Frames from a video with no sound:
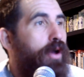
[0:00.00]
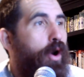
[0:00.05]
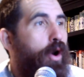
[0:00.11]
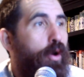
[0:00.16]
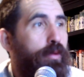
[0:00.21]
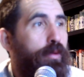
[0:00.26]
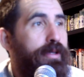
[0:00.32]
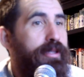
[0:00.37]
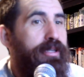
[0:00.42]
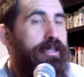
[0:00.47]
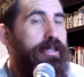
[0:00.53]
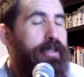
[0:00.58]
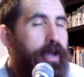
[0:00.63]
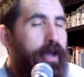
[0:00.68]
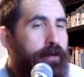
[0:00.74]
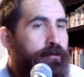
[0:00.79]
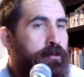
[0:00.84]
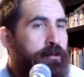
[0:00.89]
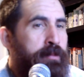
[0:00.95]
only the
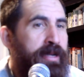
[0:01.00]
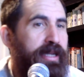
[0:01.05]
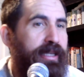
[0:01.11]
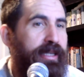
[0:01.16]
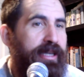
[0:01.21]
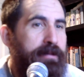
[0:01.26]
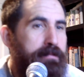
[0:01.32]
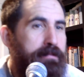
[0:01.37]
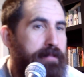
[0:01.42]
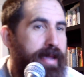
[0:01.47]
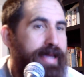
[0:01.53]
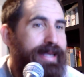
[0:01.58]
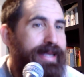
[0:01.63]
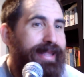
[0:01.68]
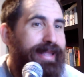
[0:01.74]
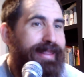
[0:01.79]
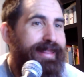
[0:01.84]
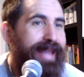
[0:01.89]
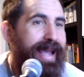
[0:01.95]
government can
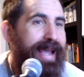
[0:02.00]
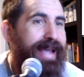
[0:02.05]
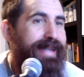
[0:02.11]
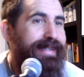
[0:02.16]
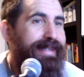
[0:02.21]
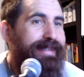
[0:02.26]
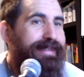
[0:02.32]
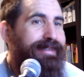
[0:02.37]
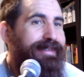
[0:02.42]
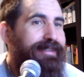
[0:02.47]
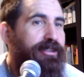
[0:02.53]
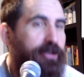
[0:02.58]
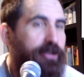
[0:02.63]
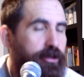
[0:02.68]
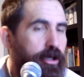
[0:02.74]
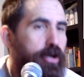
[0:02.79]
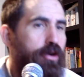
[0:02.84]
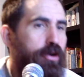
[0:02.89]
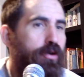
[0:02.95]
make that
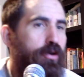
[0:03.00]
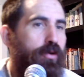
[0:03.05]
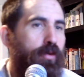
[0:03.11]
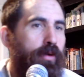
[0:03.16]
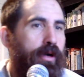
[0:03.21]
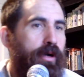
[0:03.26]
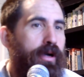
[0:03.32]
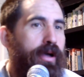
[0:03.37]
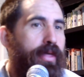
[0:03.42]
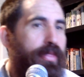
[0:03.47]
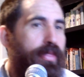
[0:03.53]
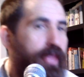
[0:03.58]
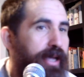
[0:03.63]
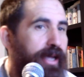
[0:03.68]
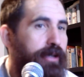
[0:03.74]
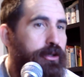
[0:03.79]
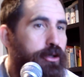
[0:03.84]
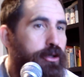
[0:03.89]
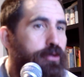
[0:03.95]
so,
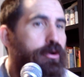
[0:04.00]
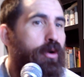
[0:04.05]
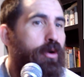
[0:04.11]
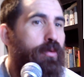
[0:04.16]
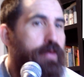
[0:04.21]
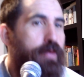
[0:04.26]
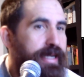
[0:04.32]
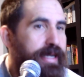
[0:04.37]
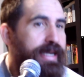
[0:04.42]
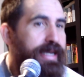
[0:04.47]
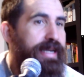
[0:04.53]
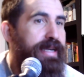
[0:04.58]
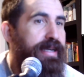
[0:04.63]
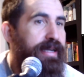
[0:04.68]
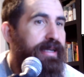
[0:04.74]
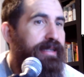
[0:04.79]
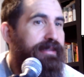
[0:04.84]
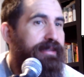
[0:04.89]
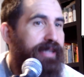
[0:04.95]
that you don't
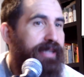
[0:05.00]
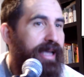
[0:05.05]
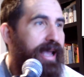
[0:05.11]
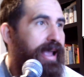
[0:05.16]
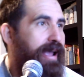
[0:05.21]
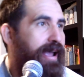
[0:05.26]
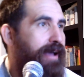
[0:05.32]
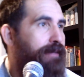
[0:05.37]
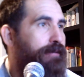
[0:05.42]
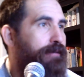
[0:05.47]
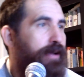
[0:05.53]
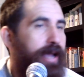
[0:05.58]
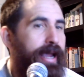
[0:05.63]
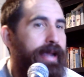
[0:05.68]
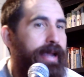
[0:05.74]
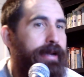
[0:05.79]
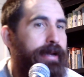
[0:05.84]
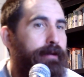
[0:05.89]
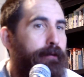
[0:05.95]
need to have
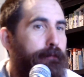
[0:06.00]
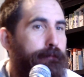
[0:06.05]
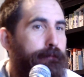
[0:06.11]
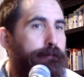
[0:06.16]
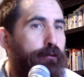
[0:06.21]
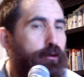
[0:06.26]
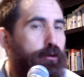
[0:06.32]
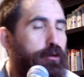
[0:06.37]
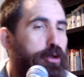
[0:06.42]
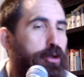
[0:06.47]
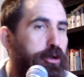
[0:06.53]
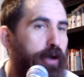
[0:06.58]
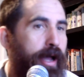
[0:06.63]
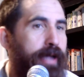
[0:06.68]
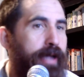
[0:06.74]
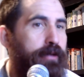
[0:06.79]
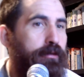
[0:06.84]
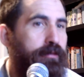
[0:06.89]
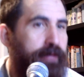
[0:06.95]
a full
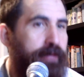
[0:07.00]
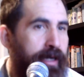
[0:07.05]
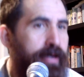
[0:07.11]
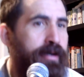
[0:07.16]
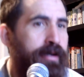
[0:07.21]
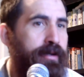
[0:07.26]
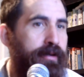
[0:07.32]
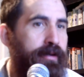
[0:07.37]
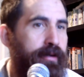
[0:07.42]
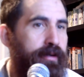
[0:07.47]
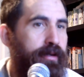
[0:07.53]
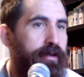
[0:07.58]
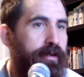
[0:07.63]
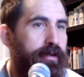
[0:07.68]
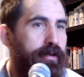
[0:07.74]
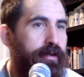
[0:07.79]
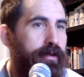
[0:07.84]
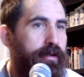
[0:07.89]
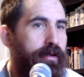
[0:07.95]
trial done
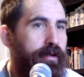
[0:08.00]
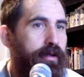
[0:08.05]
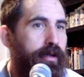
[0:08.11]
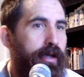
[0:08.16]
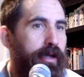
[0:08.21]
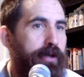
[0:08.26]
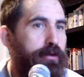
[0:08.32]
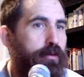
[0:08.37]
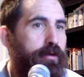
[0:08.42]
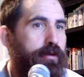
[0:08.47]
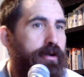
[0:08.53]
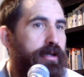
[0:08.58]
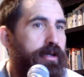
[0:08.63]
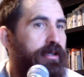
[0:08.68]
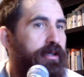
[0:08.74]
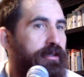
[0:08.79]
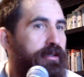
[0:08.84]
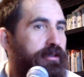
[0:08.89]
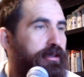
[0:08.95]
in order to
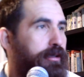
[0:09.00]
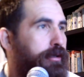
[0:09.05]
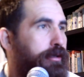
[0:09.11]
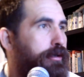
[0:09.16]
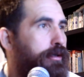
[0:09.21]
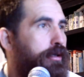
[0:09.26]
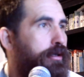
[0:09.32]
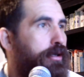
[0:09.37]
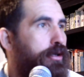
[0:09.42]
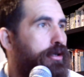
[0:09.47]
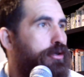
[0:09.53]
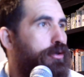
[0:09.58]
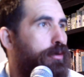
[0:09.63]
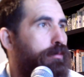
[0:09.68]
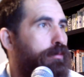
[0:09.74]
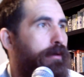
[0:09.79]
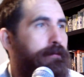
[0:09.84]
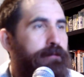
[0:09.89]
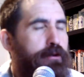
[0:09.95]
consider
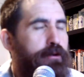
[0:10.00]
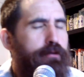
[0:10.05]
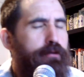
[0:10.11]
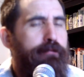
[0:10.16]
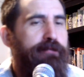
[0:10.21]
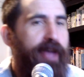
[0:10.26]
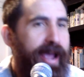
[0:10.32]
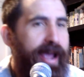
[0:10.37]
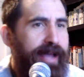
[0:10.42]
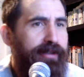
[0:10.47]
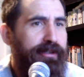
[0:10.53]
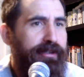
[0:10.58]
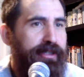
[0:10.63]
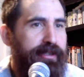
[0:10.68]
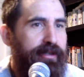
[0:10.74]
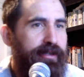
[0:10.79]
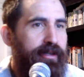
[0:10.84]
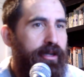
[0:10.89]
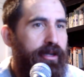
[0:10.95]
your review
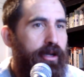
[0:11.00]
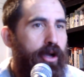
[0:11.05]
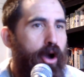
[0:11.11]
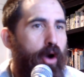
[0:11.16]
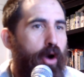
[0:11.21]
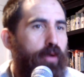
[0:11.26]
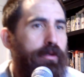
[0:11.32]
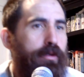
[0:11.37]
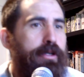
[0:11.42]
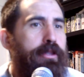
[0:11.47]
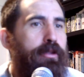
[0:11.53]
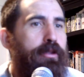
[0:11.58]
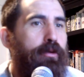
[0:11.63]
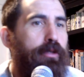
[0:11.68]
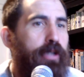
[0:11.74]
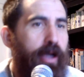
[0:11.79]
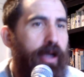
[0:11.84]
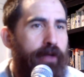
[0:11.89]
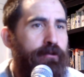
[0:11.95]
valid. Only
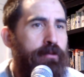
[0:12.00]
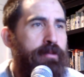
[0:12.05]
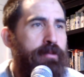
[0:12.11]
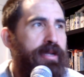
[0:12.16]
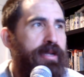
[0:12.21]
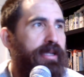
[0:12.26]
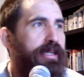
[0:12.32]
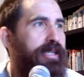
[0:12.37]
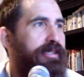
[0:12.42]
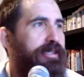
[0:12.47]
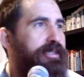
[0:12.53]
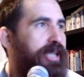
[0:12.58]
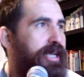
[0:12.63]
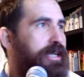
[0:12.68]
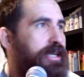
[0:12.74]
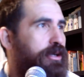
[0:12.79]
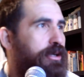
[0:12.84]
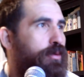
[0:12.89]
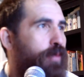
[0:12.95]
the government can
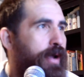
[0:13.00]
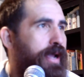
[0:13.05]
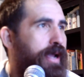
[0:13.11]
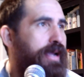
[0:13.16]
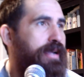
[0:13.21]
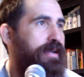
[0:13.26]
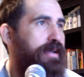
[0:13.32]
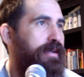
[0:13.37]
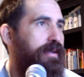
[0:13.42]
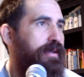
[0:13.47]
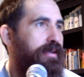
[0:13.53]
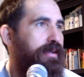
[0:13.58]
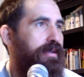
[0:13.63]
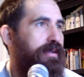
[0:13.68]
take away